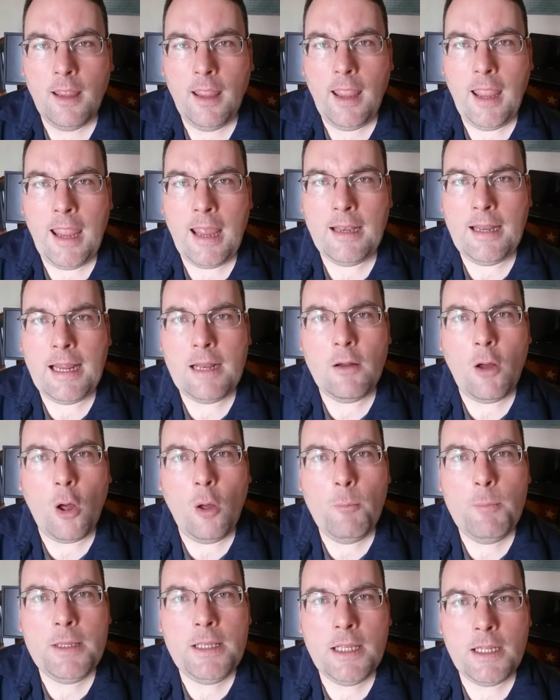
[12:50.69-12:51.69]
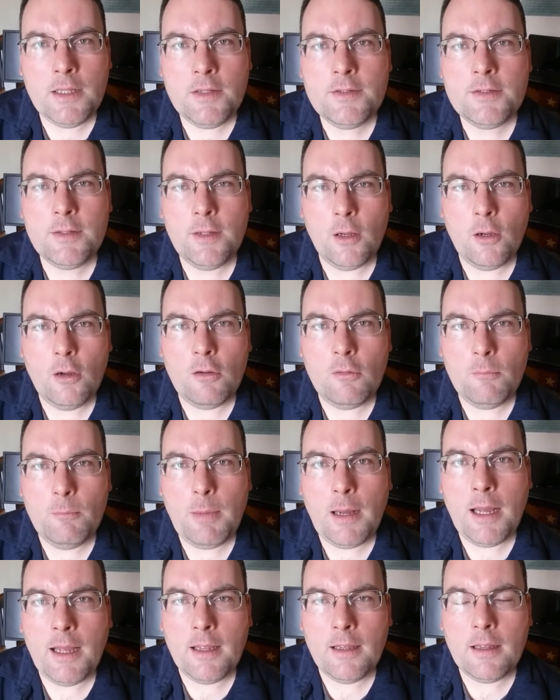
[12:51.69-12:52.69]
And it all begins, though,
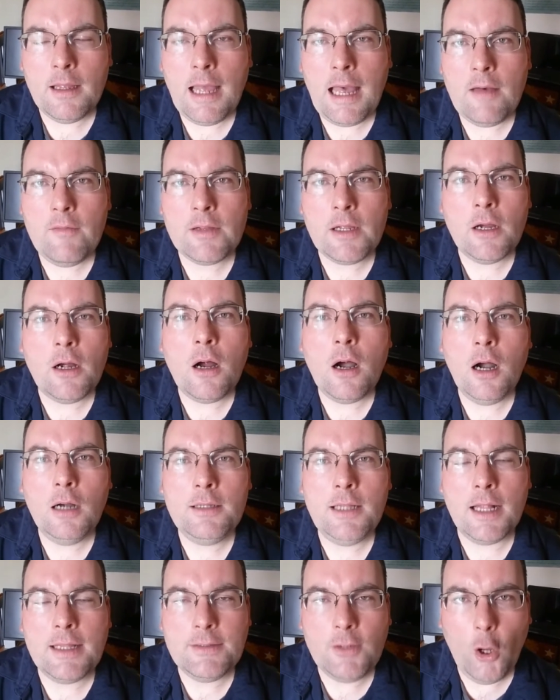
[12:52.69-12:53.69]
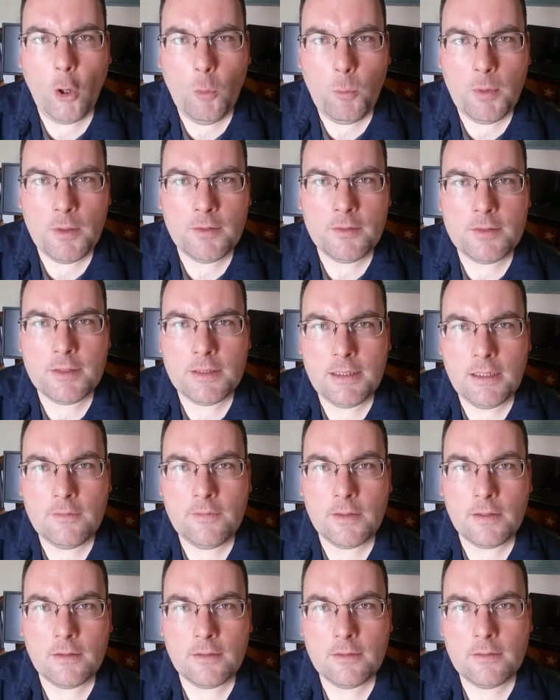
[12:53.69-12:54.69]
by having a heart that's open to
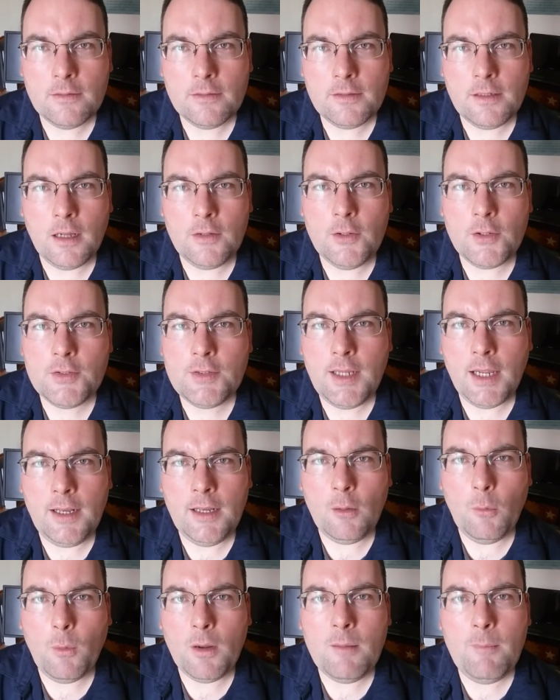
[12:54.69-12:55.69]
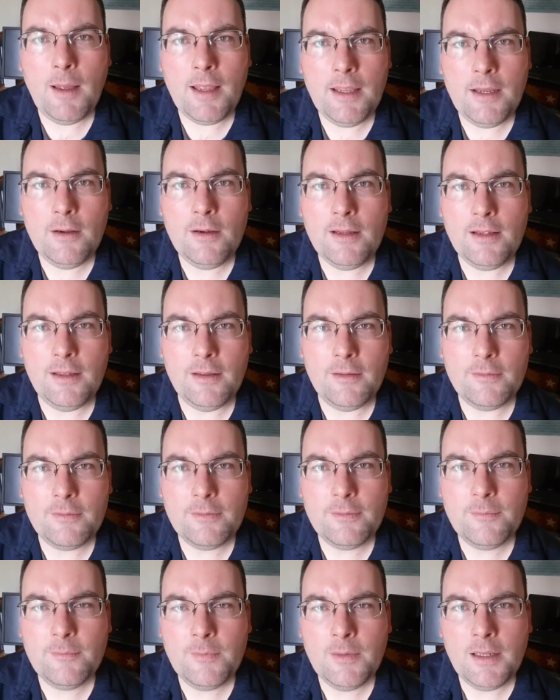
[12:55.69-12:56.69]
giving, to understanding what am I here to give,
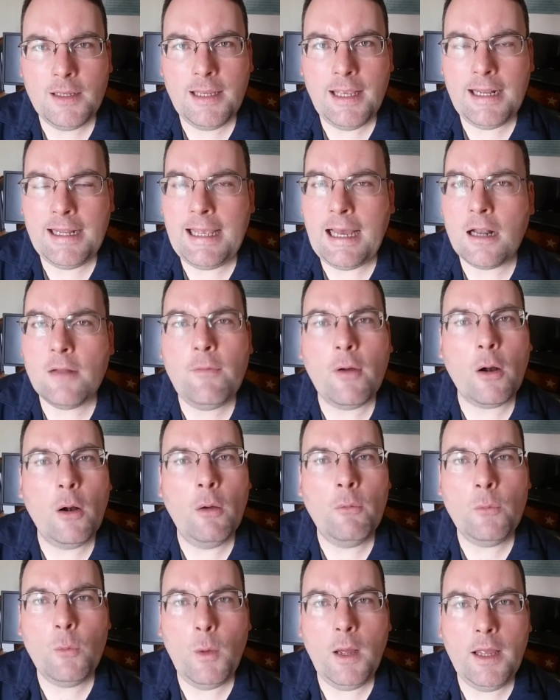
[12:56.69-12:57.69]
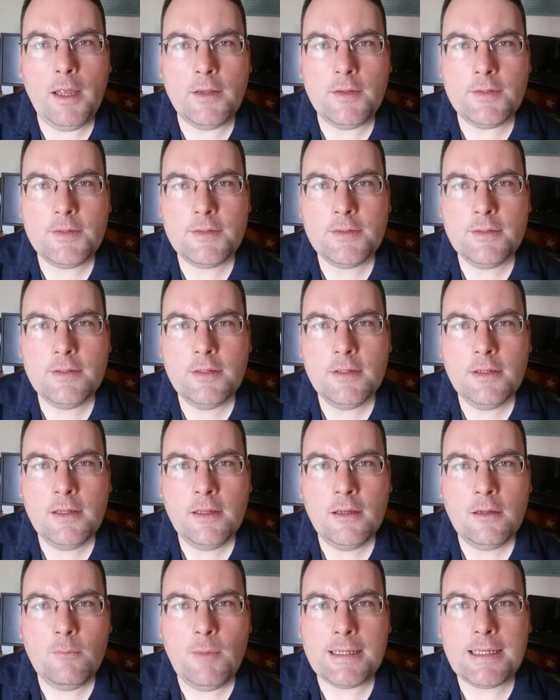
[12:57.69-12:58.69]
getting out of our own ways,
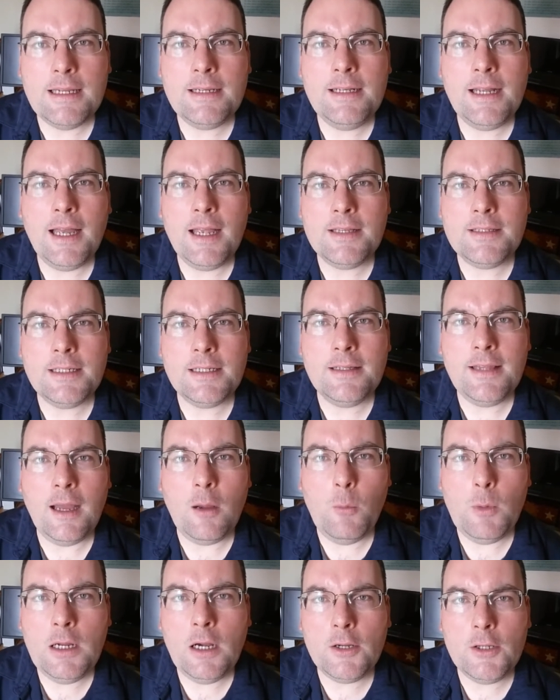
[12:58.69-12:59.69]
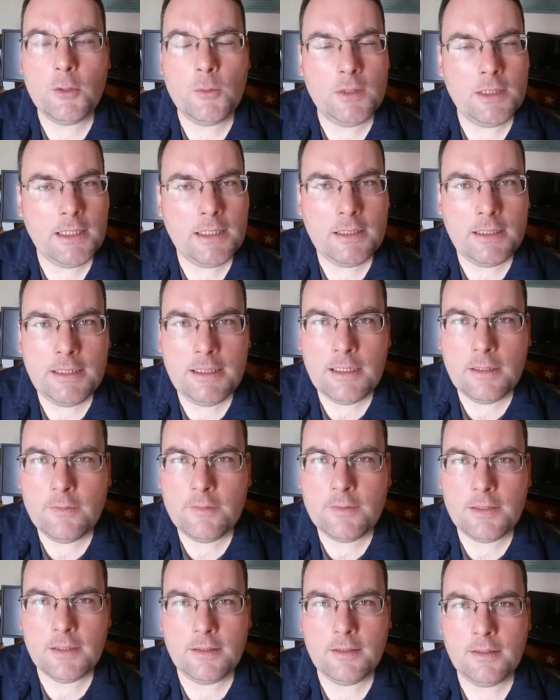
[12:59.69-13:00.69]
recognizing that we are uniquely
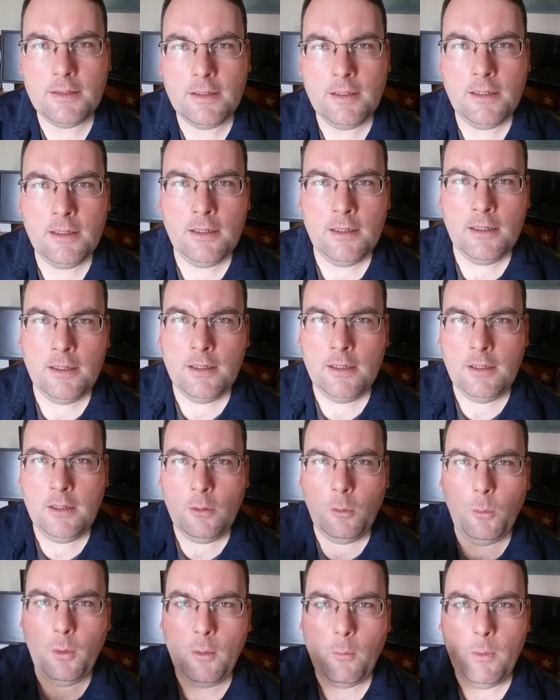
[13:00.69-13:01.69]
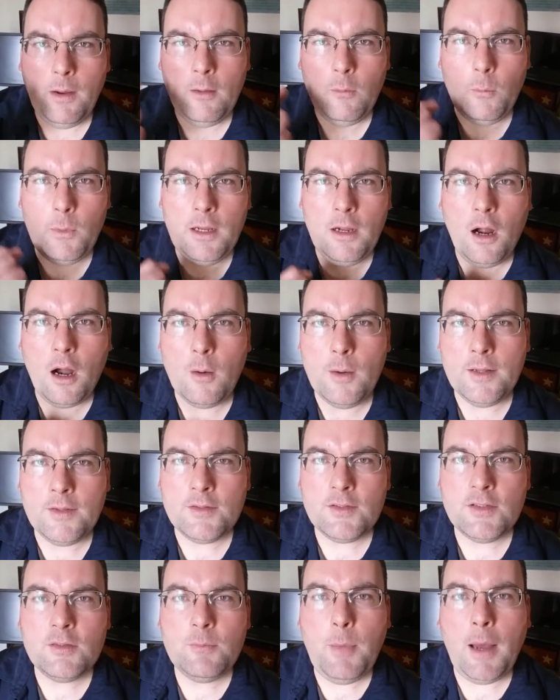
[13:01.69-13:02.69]
gifted. When we are
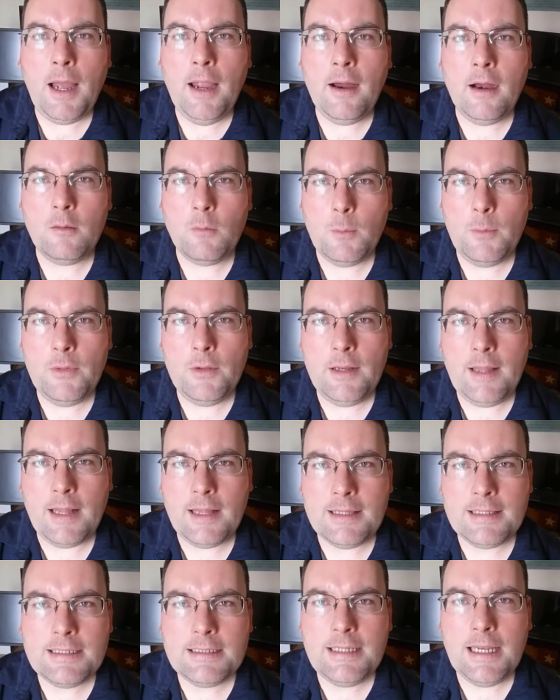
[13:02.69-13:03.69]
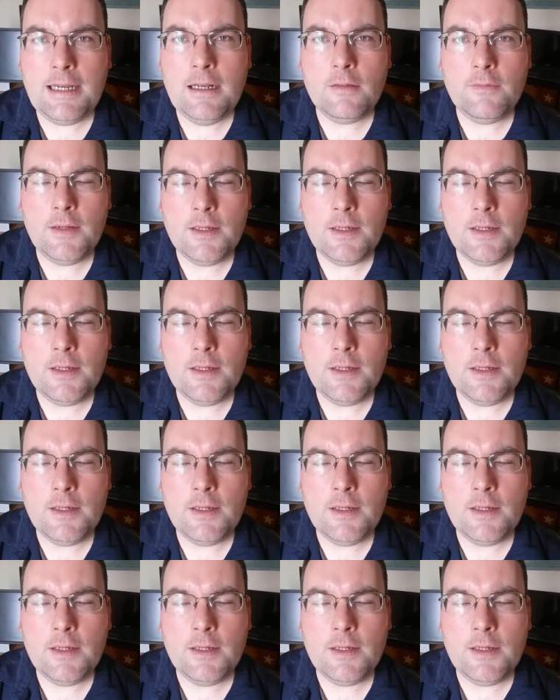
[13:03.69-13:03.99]
inspired, when we're in that state of